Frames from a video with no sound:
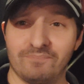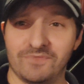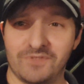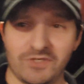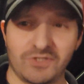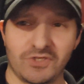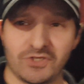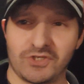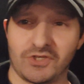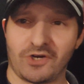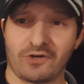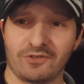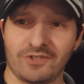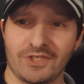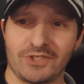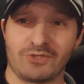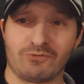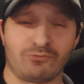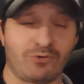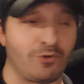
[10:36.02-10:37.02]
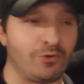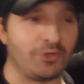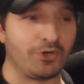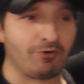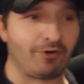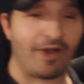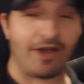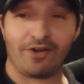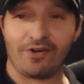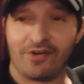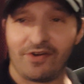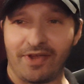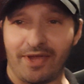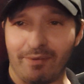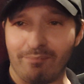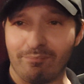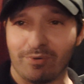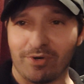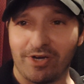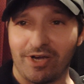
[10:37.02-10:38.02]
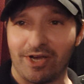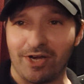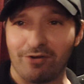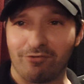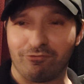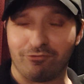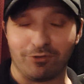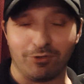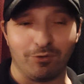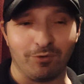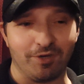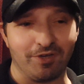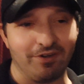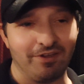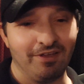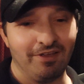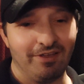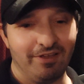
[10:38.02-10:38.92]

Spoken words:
Just shirtless, rolling around in embryonic fluid.